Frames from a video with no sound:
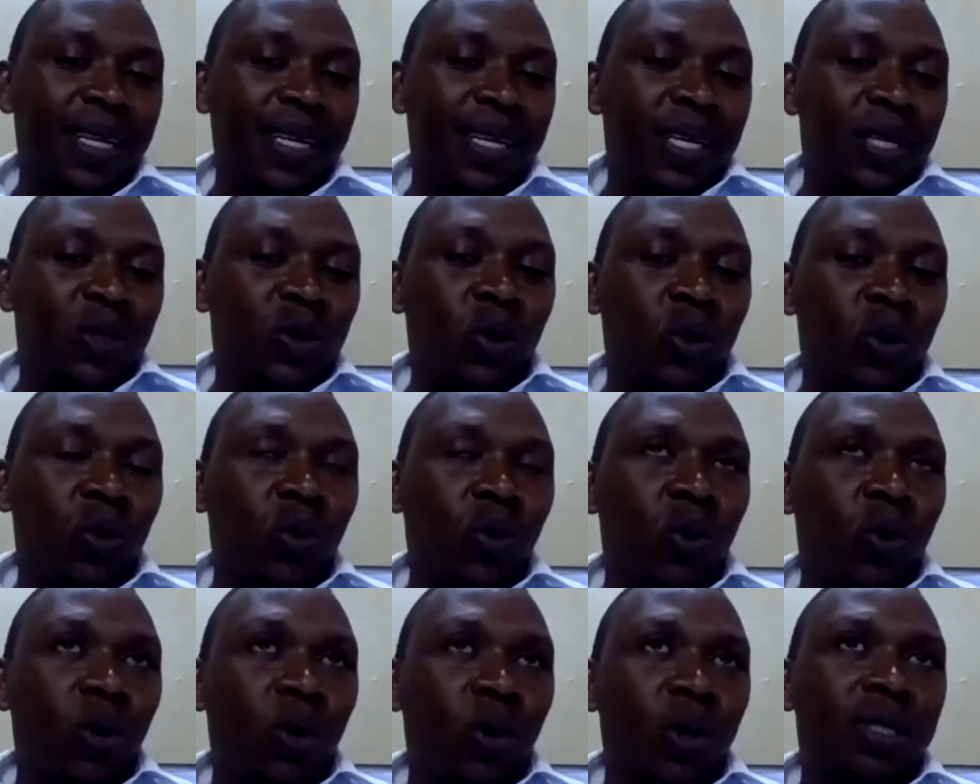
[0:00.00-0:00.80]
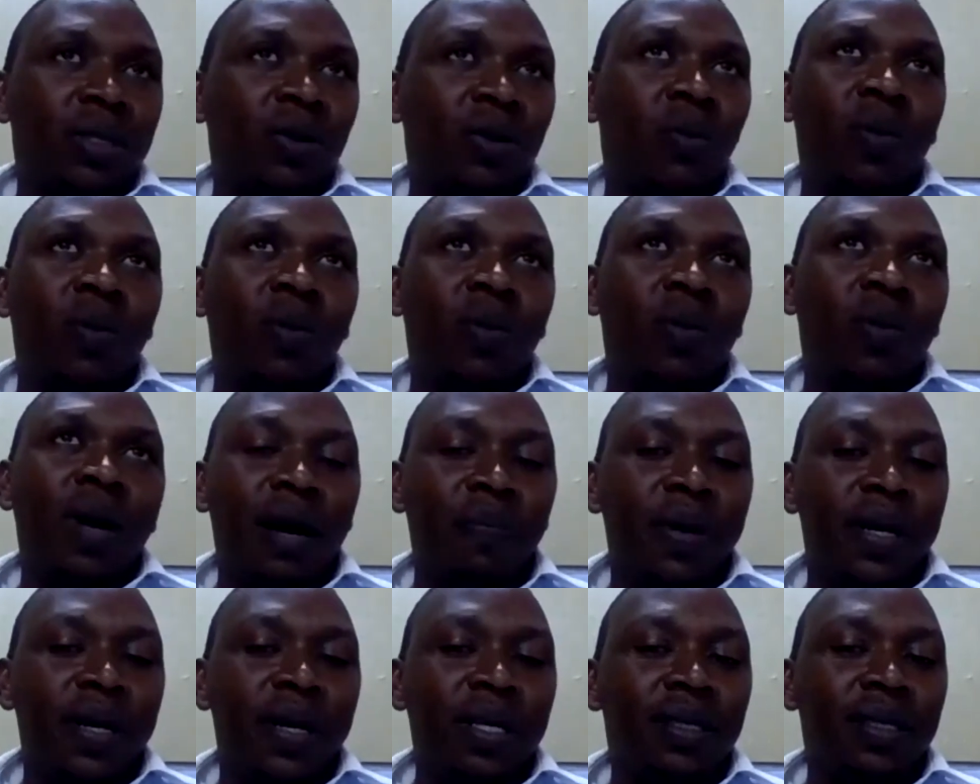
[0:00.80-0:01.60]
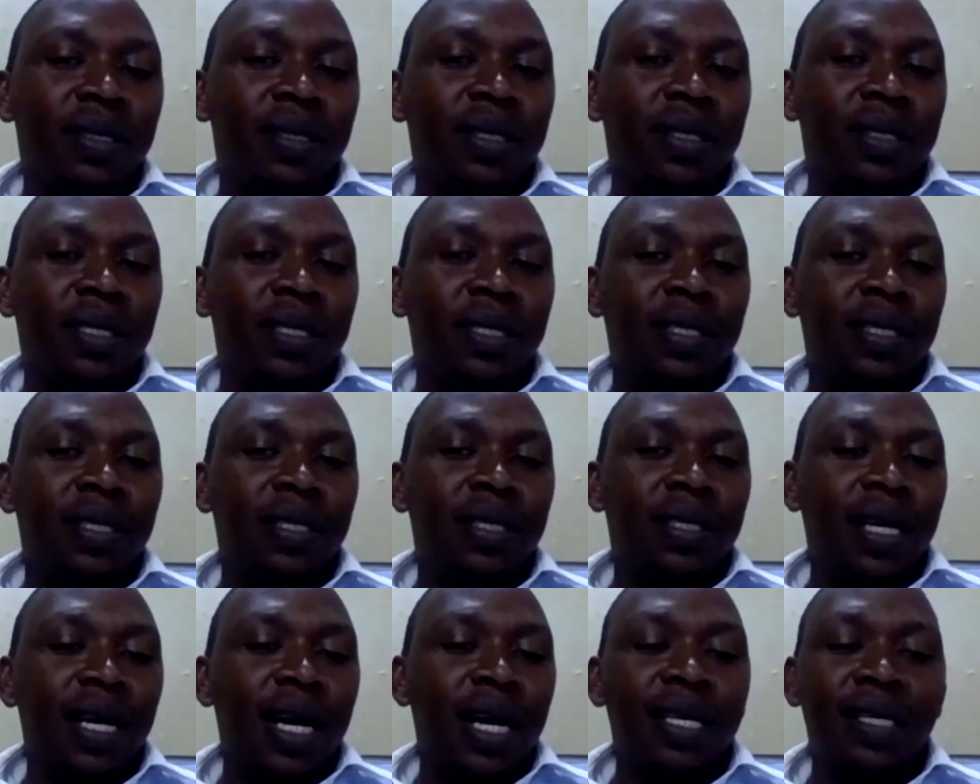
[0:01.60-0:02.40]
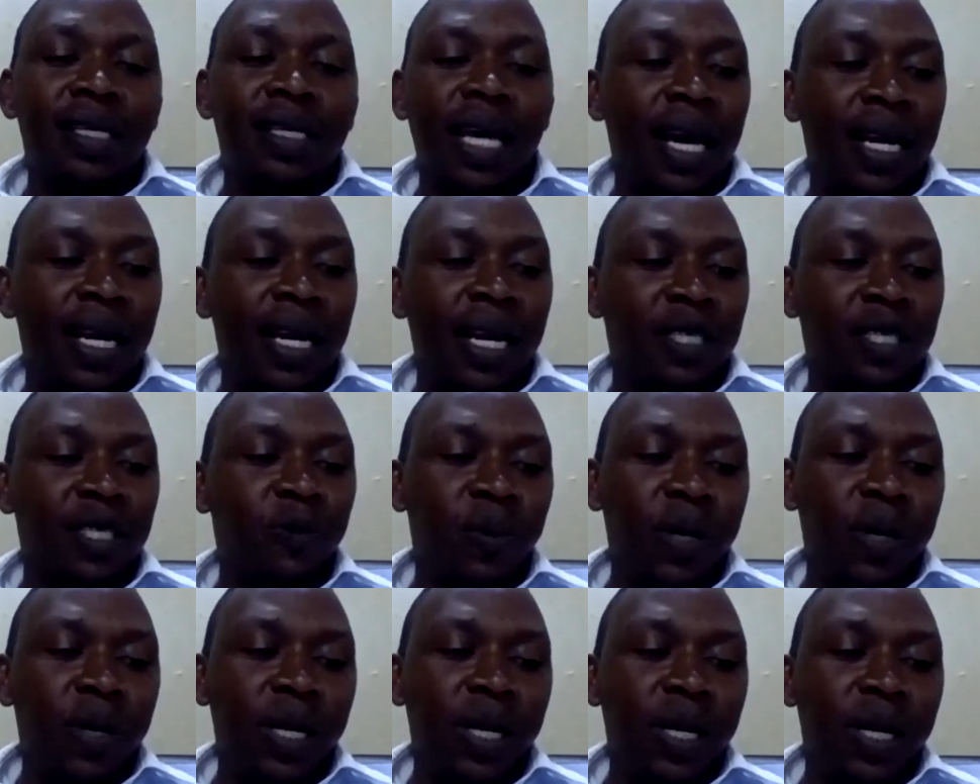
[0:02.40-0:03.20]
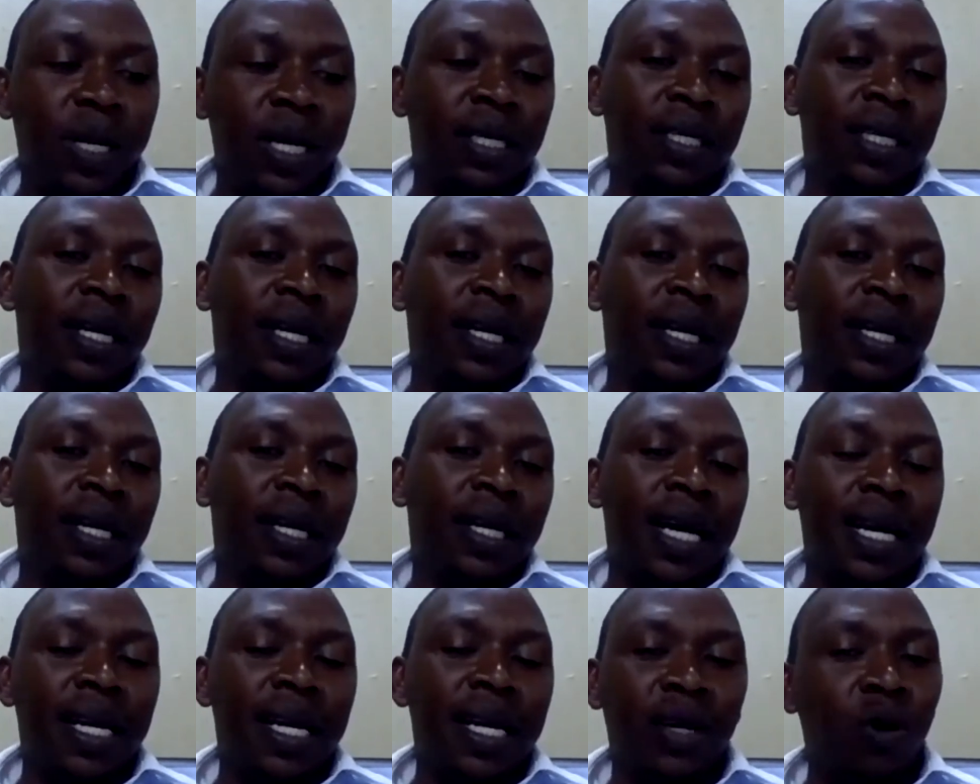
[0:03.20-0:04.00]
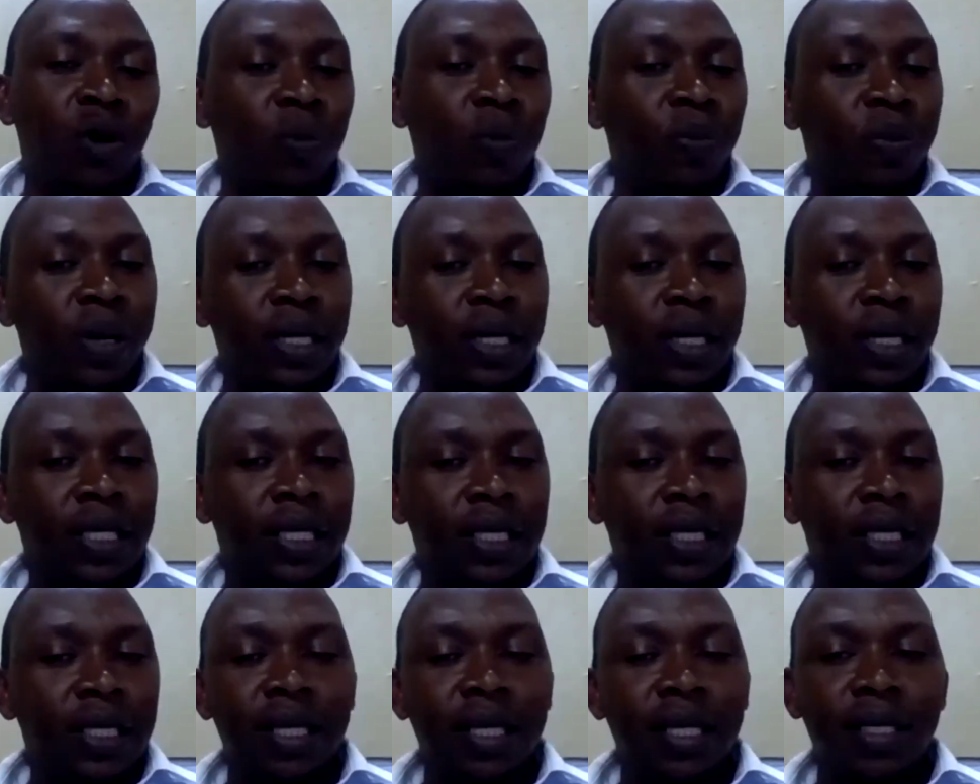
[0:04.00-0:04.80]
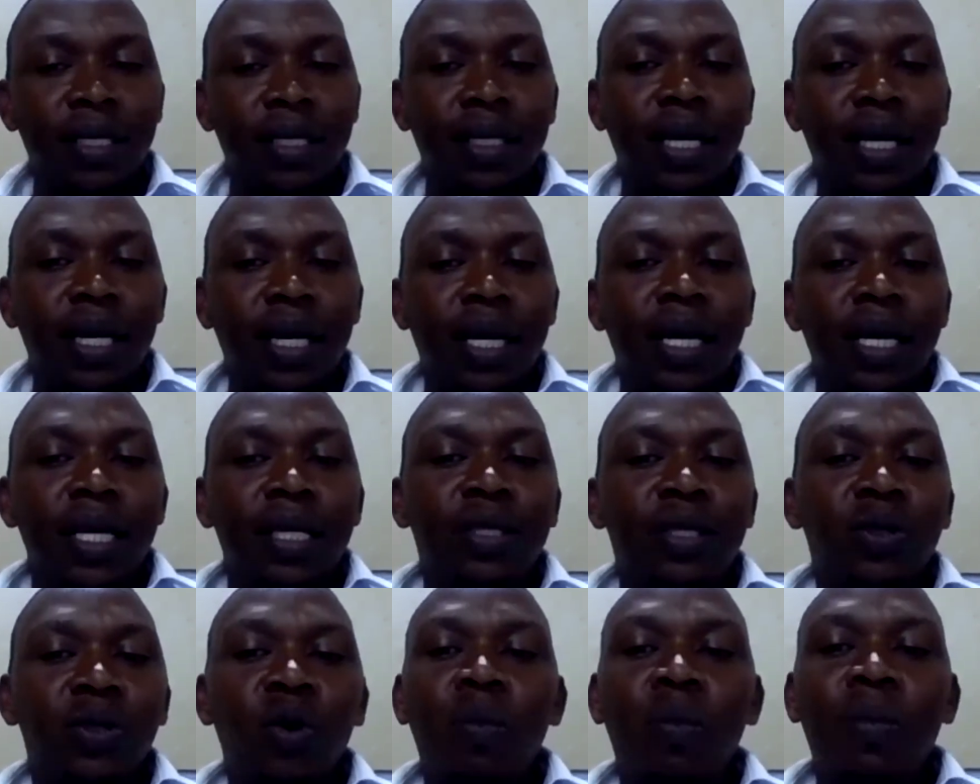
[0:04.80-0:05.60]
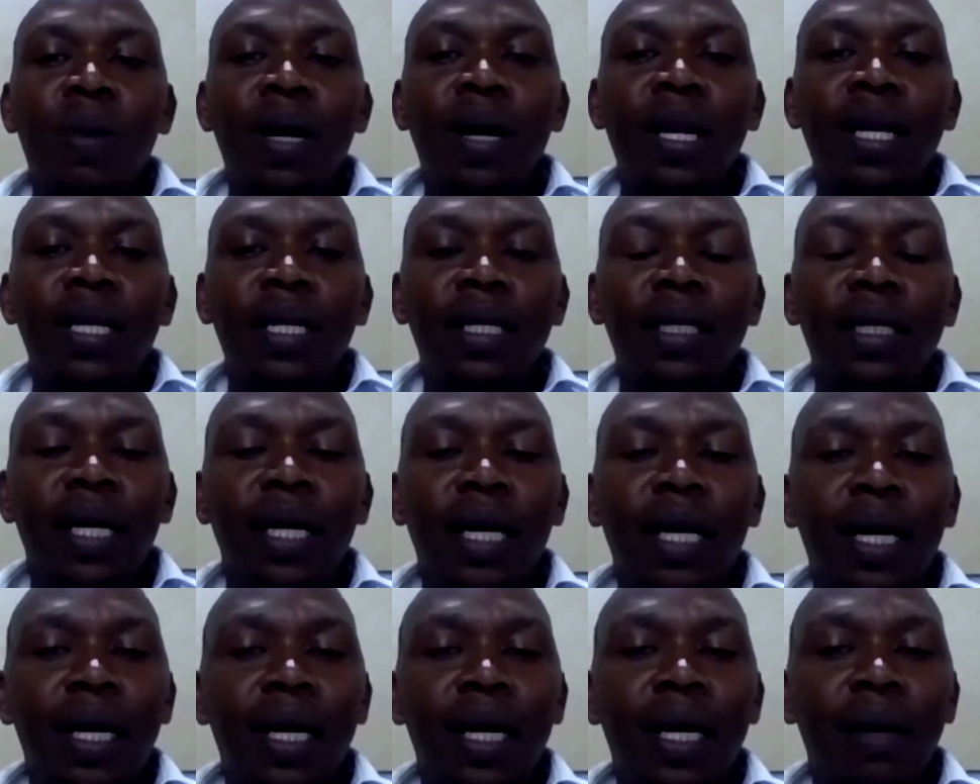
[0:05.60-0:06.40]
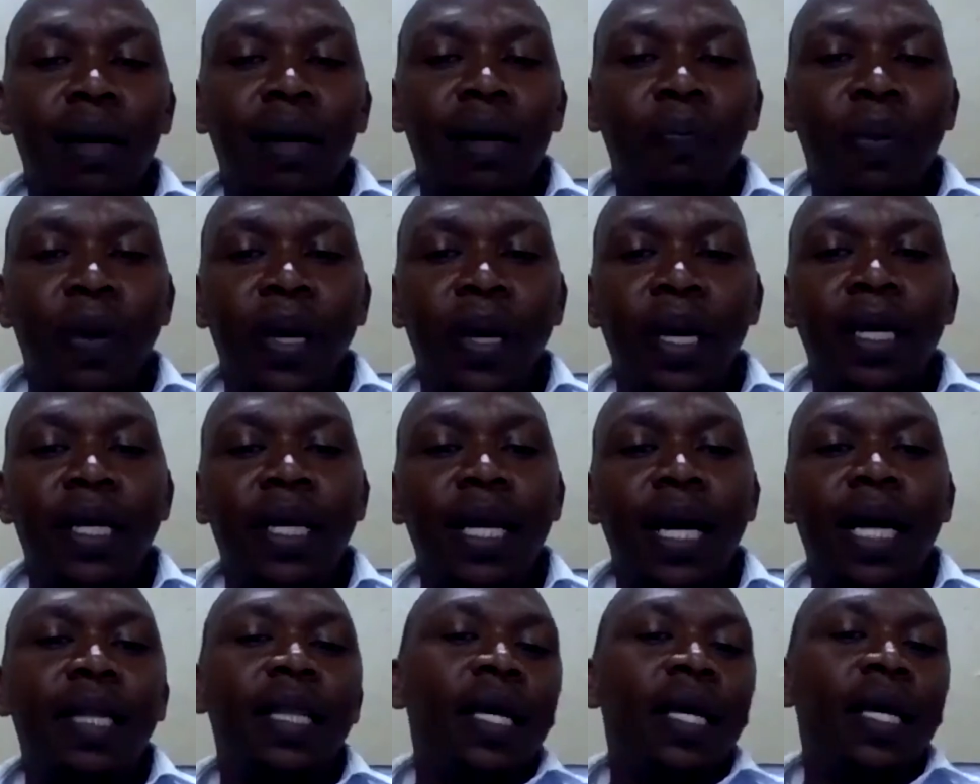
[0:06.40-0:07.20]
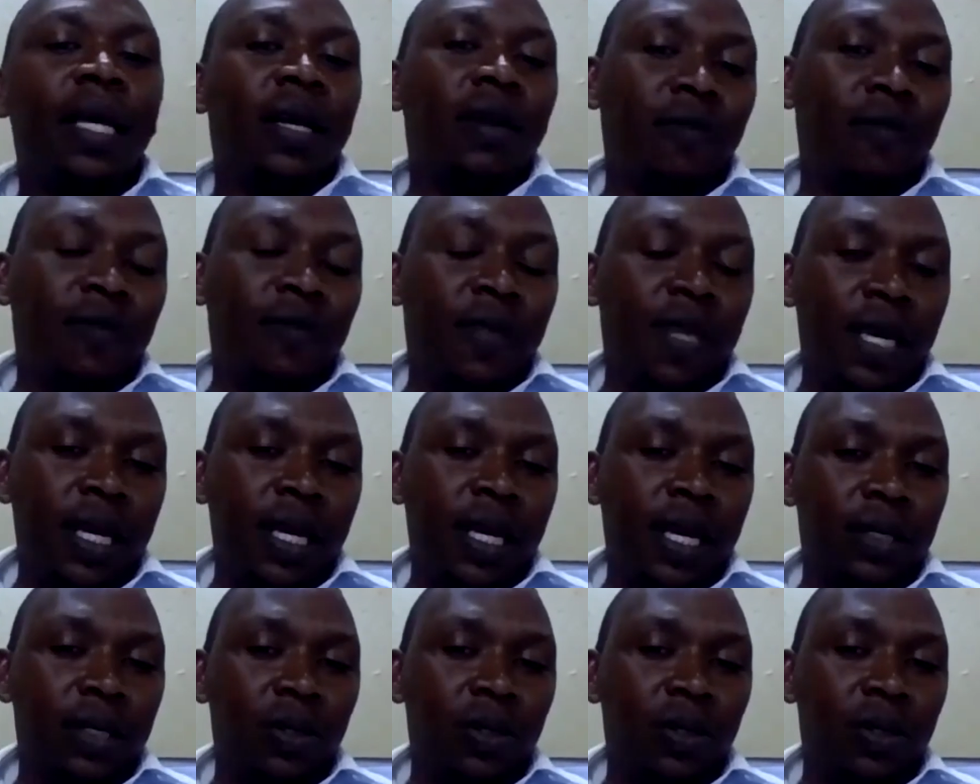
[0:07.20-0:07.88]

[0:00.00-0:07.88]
Yes. So what normally happens is, as I had explained regarding corporate tax, it's normally paid at the end of the year.